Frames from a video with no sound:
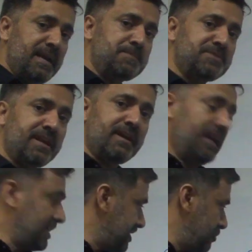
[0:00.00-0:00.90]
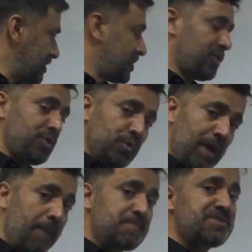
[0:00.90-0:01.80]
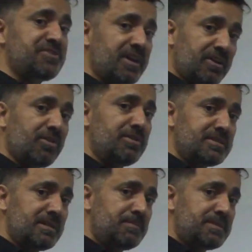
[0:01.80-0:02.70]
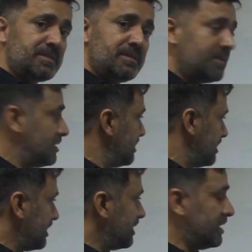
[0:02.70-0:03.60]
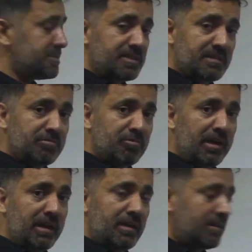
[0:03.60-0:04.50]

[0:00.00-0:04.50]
an abstract collection with two abstract concepts instead of one,